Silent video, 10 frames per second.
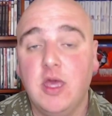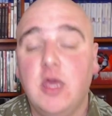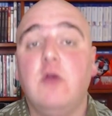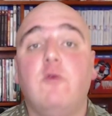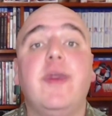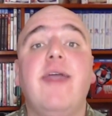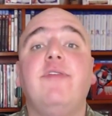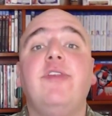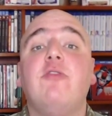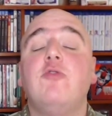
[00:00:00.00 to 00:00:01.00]
We have
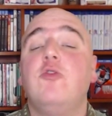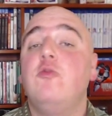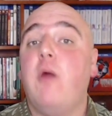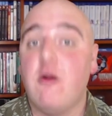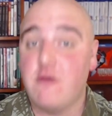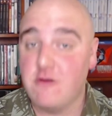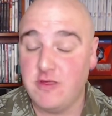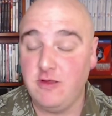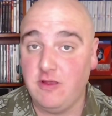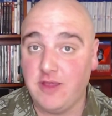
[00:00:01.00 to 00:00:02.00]
another two-parter to
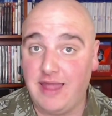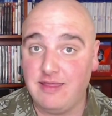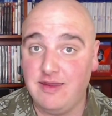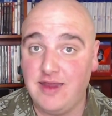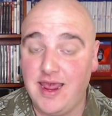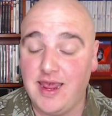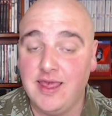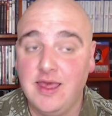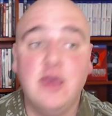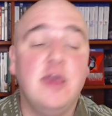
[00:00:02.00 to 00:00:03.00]
look at today.
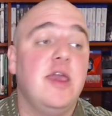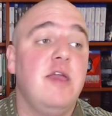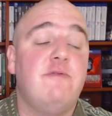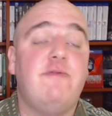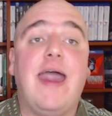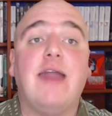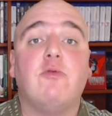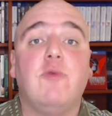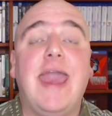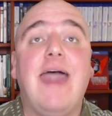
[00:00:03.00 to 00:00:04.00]
In fact,
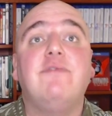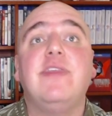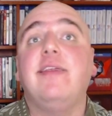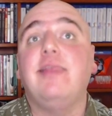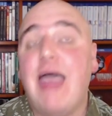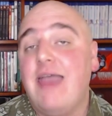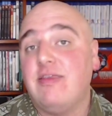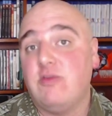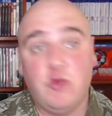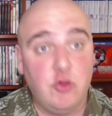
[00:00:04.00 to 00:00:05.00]
we have the
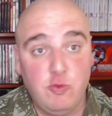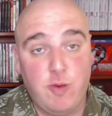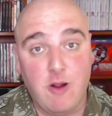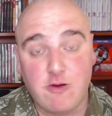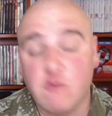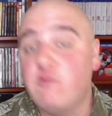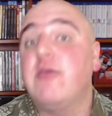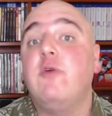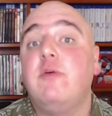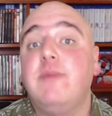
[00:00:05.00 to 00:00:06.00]
last two-parter we
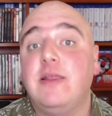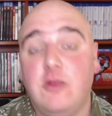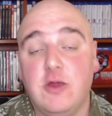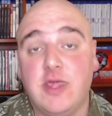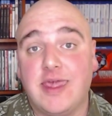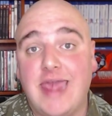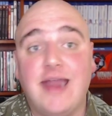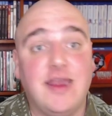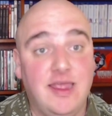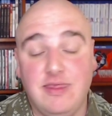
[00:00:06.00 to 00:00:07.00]
will be looking at
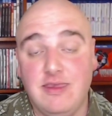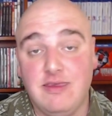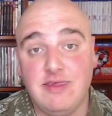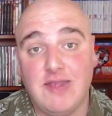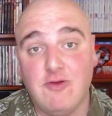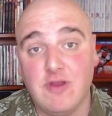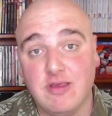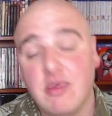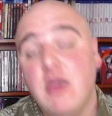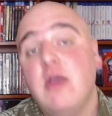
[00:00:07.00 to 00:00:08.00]
in this
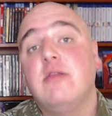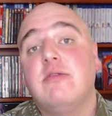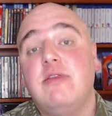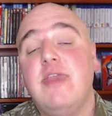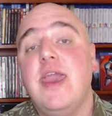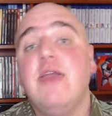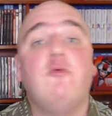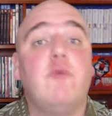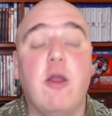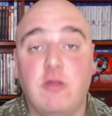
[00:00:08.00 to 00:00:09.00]
series. Today,
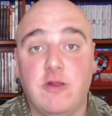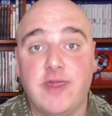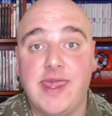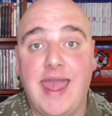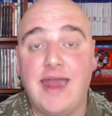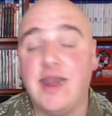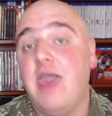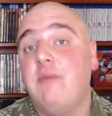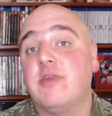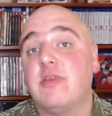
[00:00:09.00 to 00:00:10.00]
we are looking at
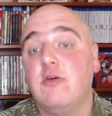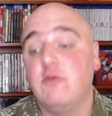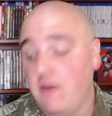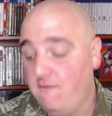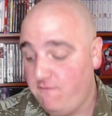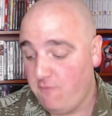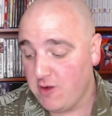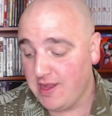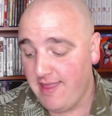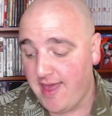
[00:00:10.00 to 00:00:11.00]
episodes
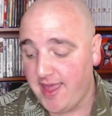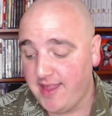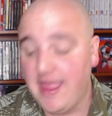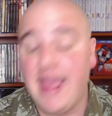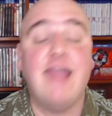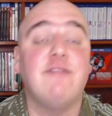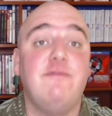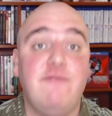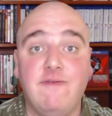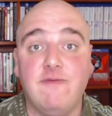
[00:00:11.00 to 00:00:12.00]
49 and
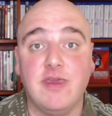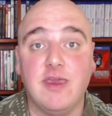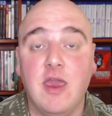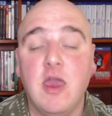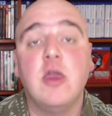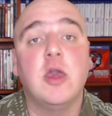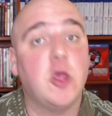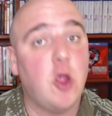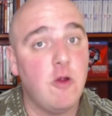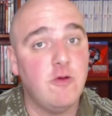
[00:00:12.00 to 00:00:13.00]
50,
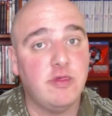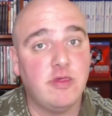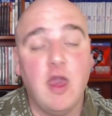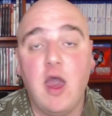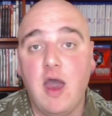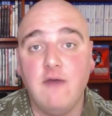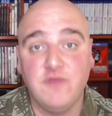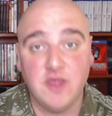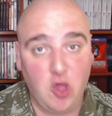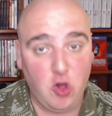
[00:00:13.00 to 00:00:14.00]
Curse of the
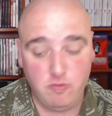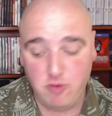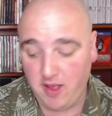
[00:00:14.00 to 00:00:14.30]
Kobra.